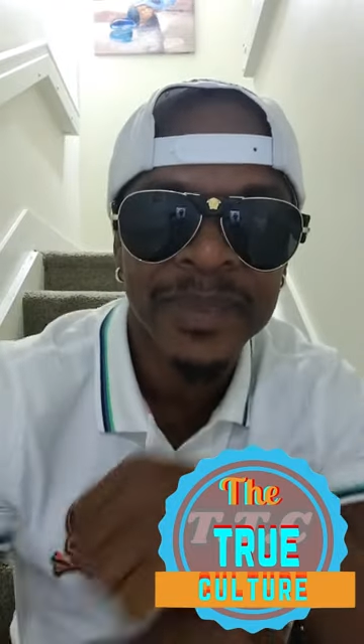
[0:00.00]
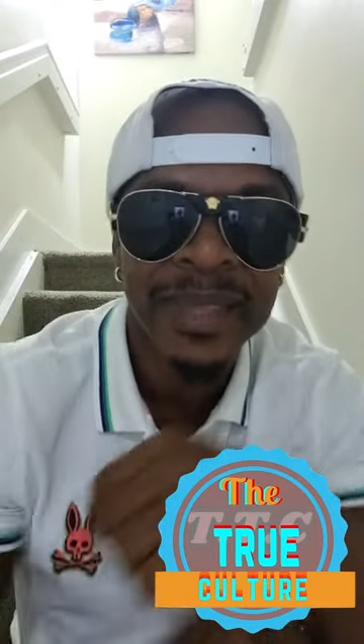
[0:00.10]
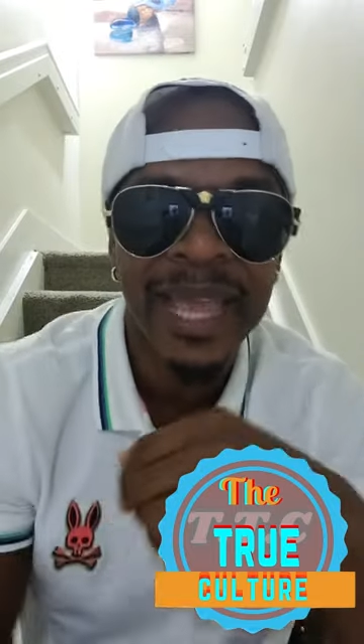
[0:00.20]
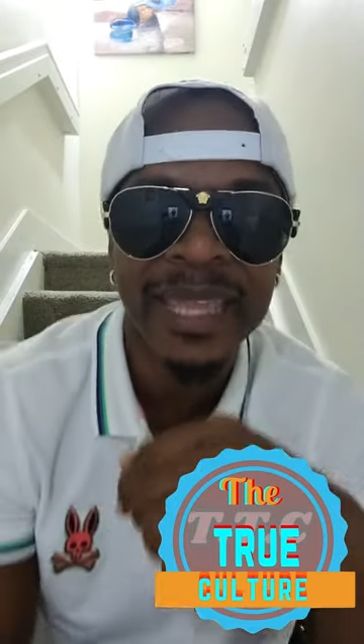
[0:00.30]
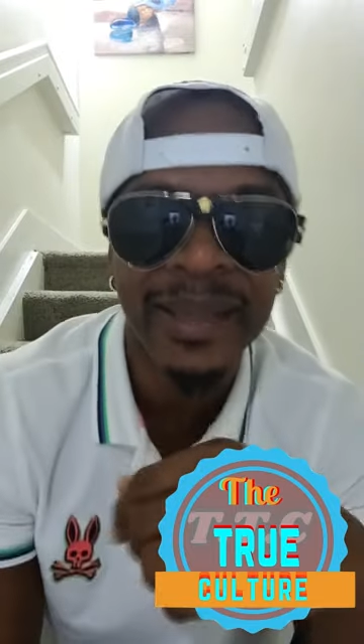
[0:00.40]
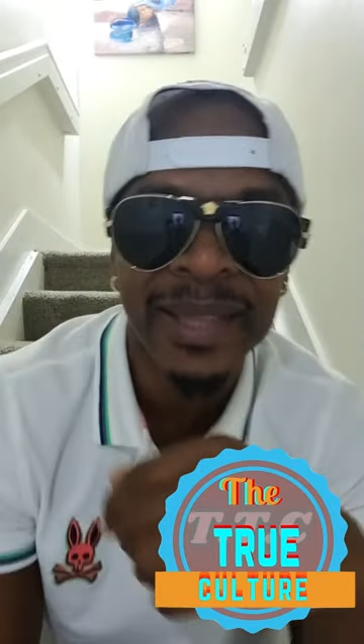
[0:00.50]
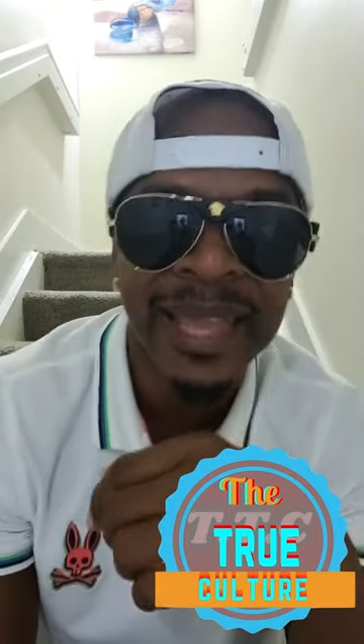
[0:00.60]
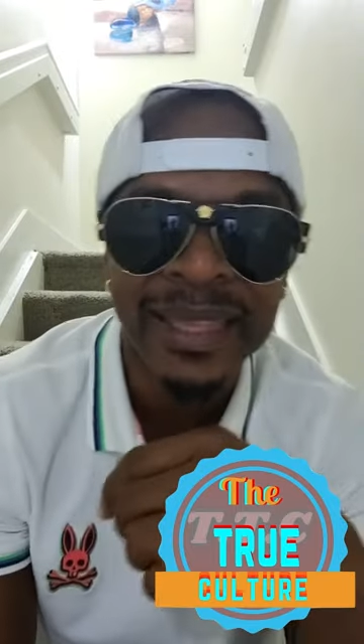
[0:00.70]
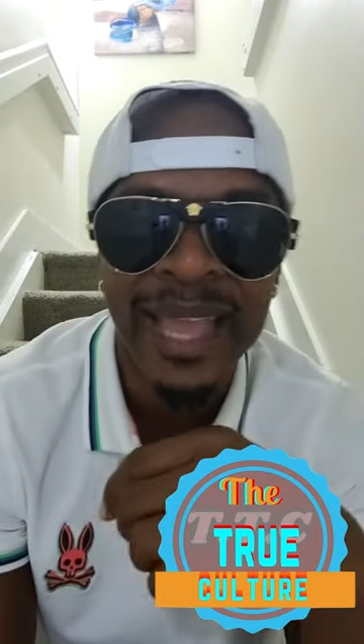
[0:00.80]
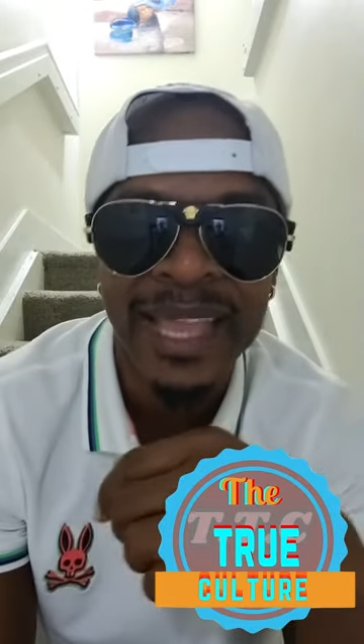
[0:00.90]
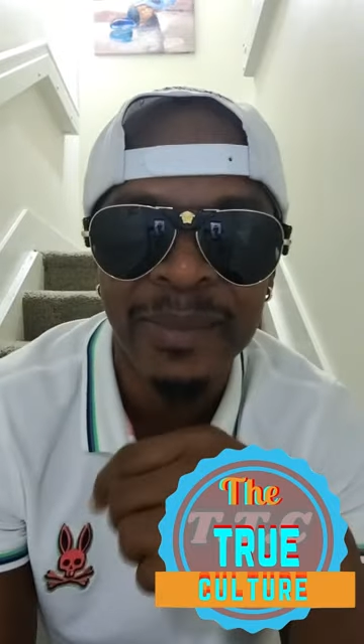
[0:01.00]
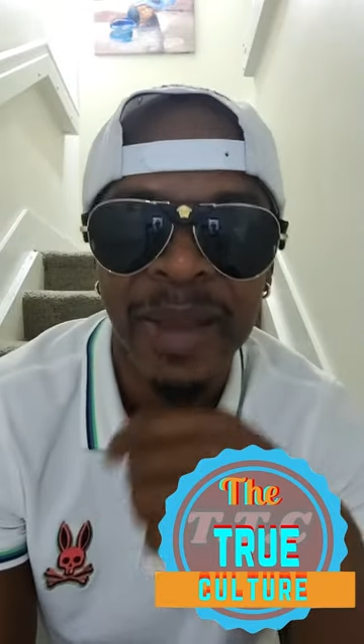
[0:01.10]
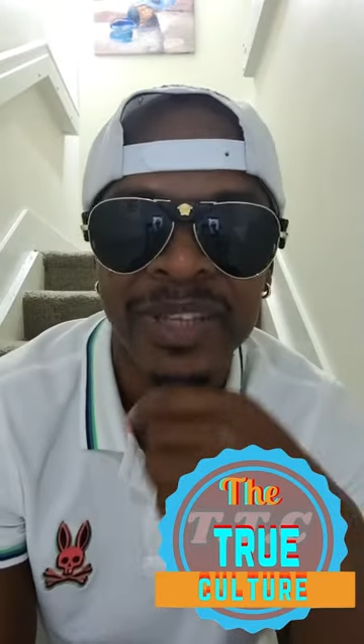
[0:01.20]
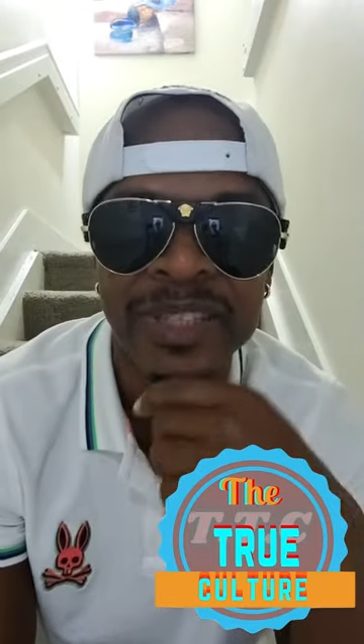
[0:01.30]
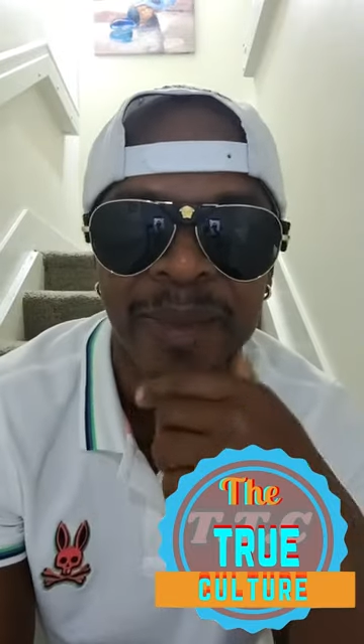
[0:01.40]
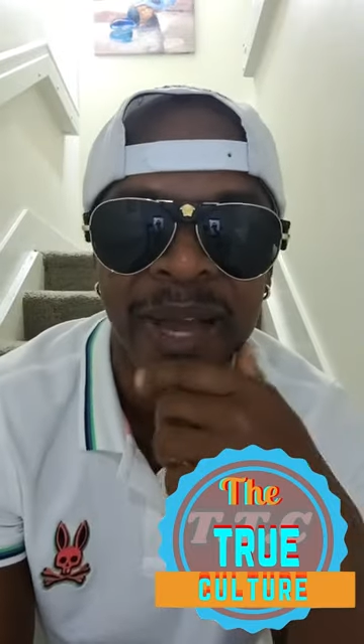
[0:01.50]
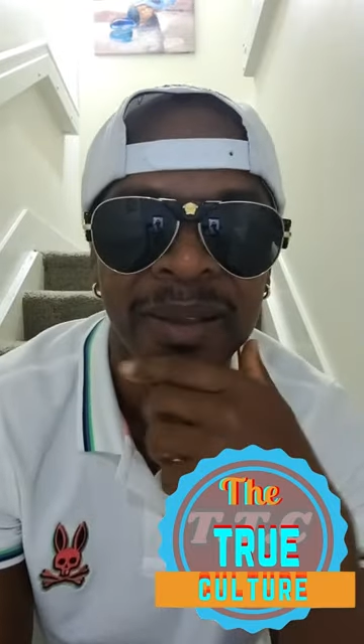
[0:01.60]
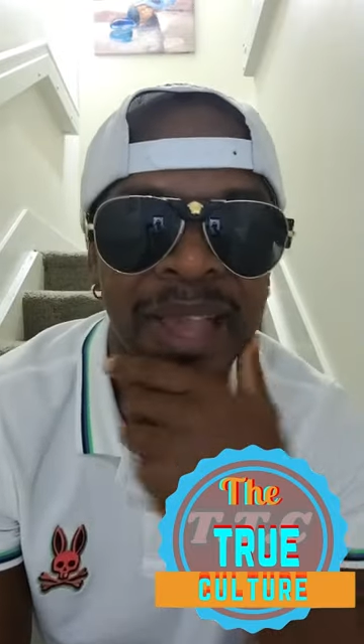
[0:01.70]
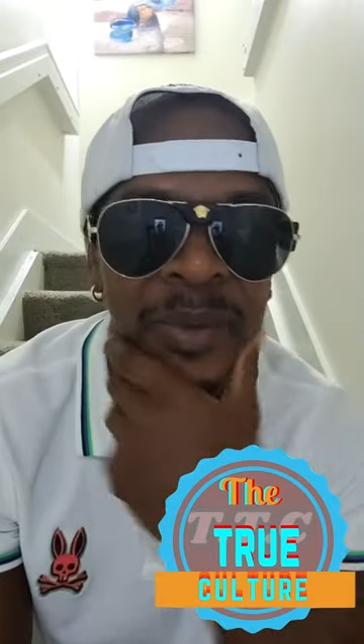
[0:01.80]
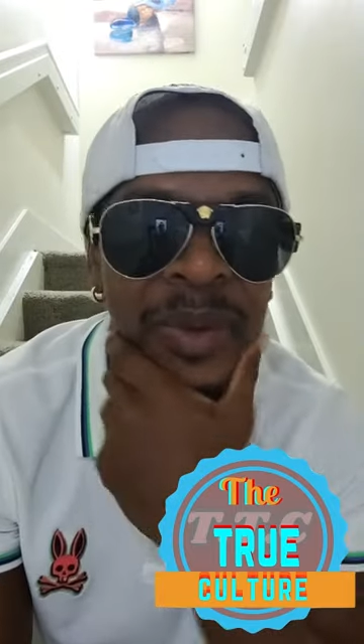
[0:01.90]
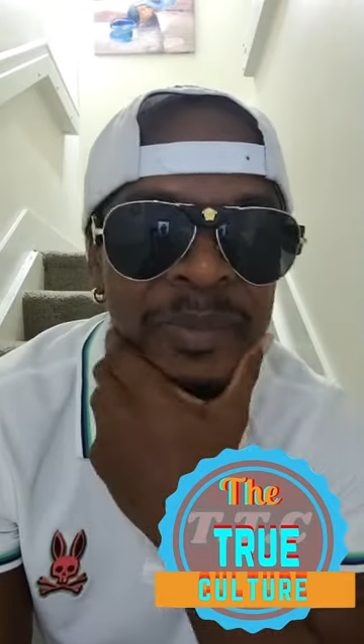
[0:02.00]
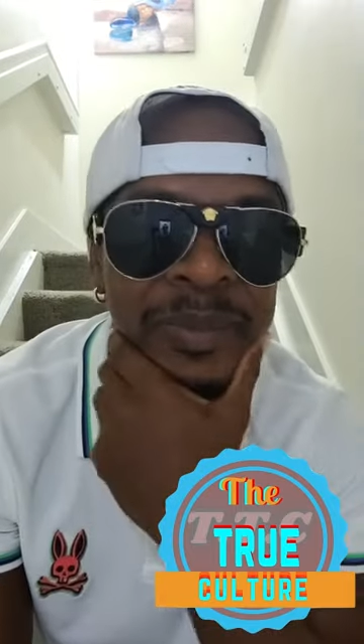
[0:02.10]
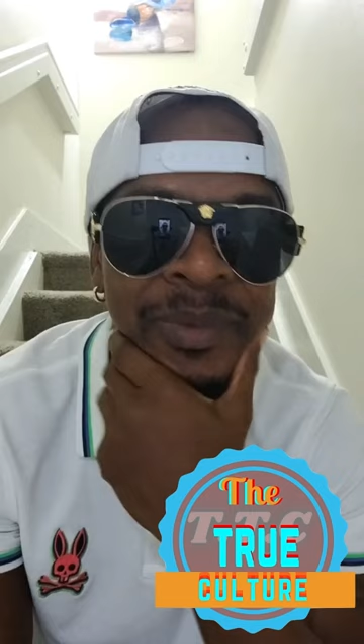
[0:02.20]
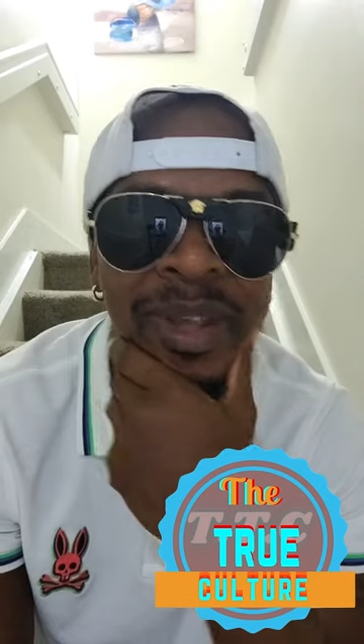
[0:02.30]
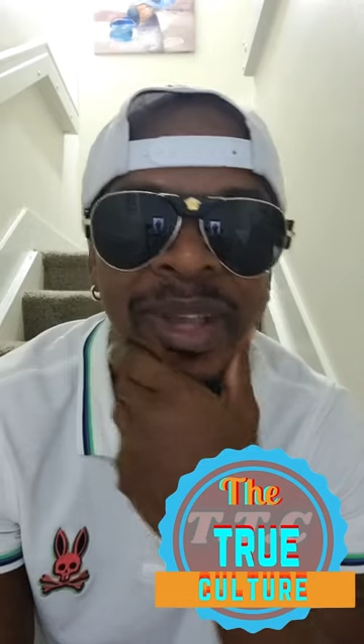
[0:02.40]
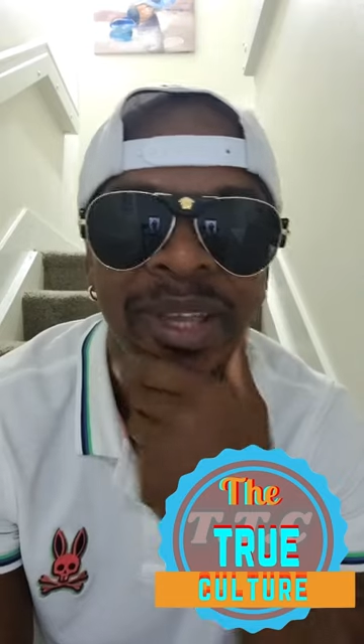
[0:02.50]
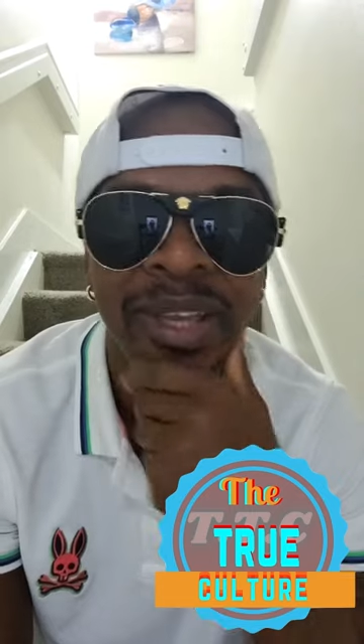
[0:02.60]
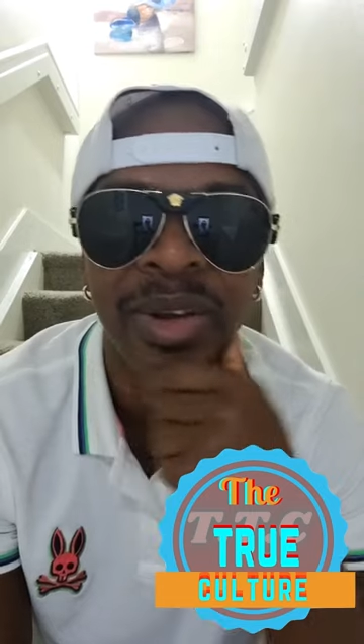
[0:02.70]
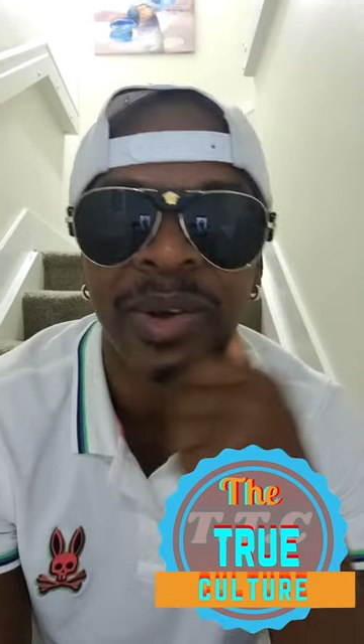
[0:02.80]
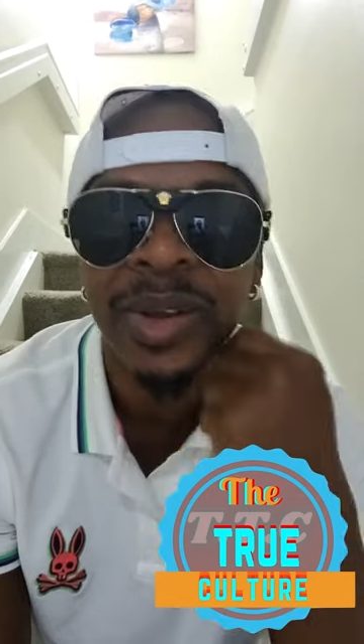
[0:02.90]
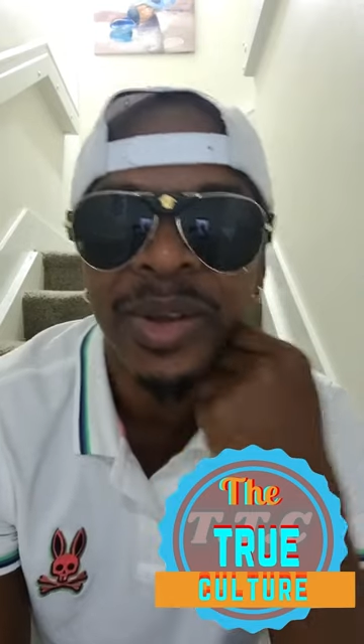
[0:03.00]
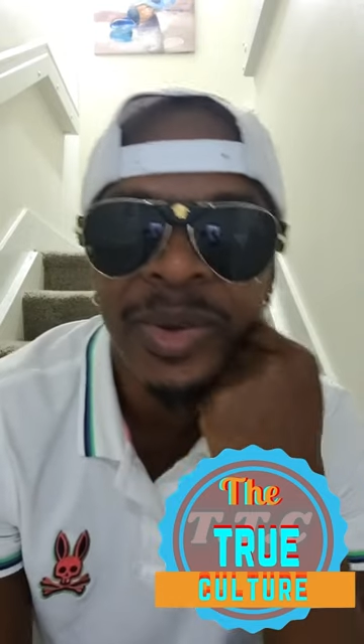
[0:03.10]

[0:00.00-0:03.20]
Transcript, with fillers: Like him a response, like when, you know,